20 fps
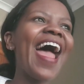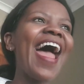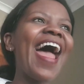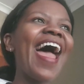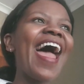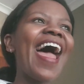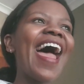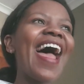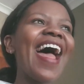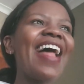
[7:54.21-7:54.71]

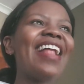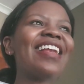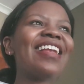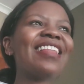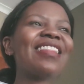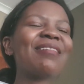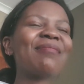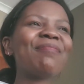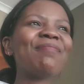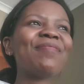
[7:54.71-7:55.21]

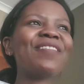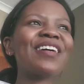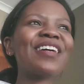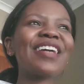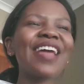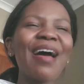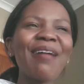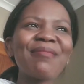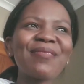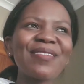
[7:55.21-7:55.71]
And the, the
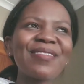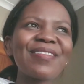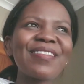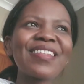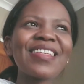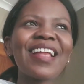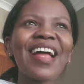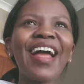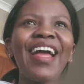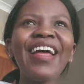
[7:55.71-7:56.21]
captain
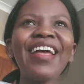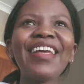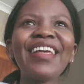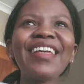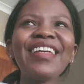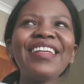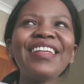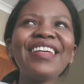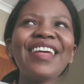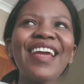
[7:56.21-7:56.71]
was like,
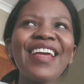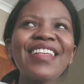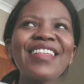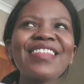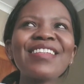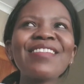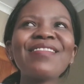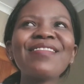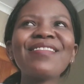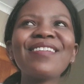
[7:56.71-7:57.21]

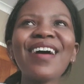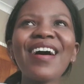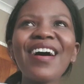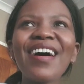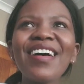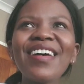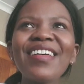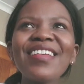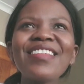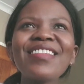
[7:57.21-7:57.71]
yes, it
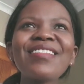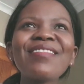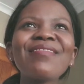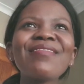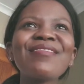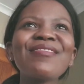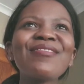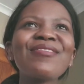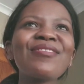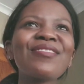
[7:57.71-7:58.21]
was. It
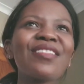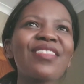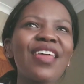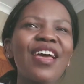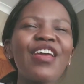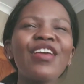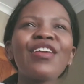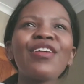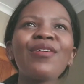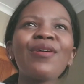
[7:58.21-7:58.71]
was,
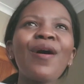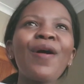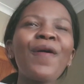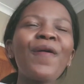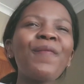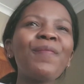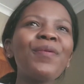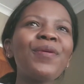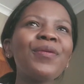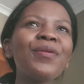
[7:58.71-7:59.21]
thank you. I
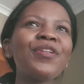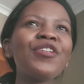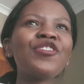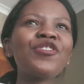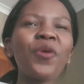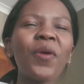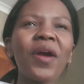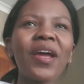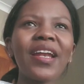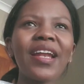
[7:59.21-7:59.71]
hope you
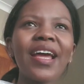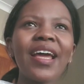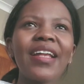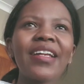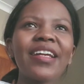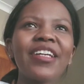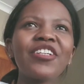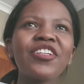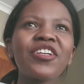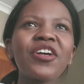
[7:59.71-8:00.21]
enjoyed
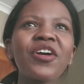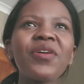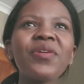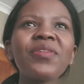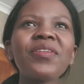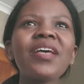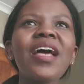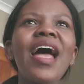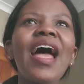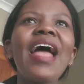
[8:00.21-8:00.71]
it. And she
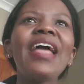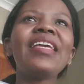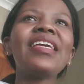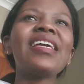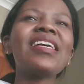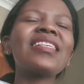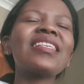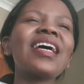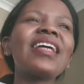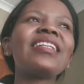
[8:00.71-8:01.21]
goes,
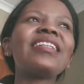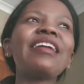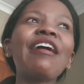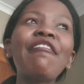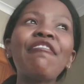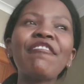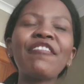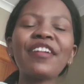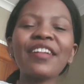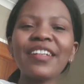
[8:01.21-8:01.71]
yes, I
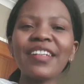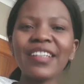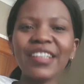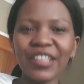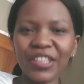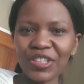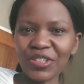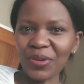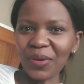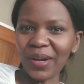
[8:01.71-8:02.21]
definitely
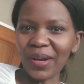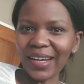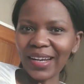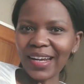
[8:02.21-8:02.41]
enjoyed